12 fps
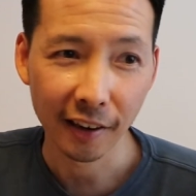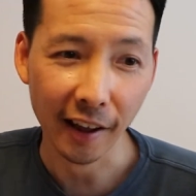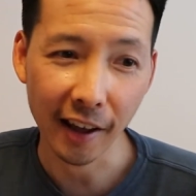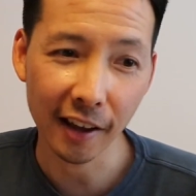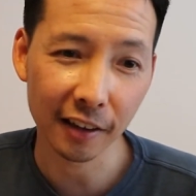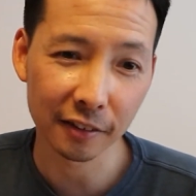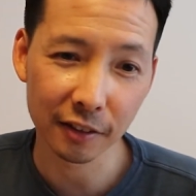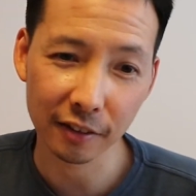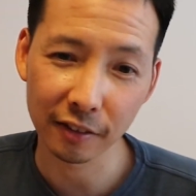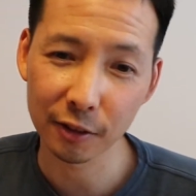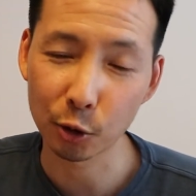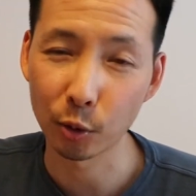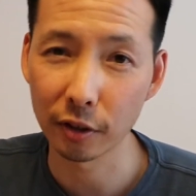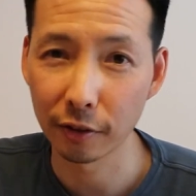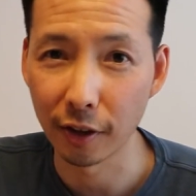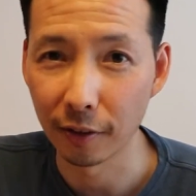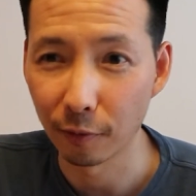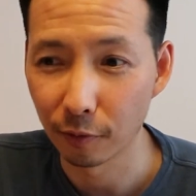and sort of
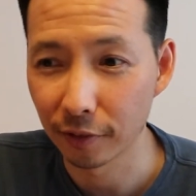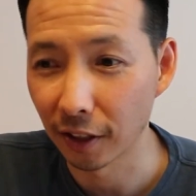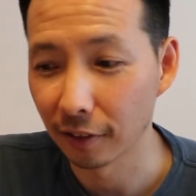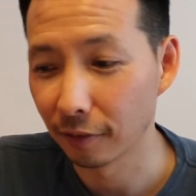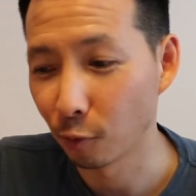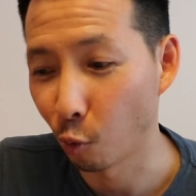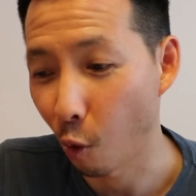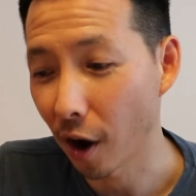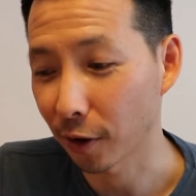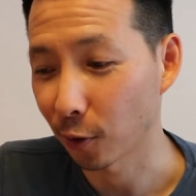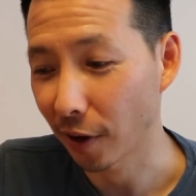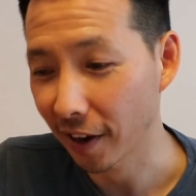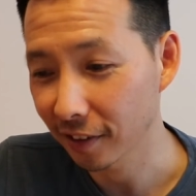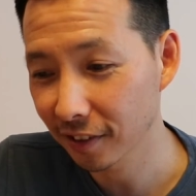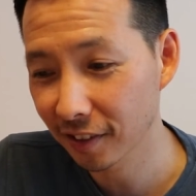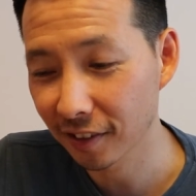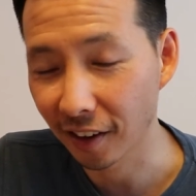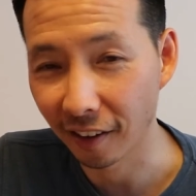the water
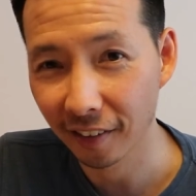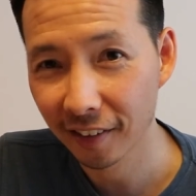rights.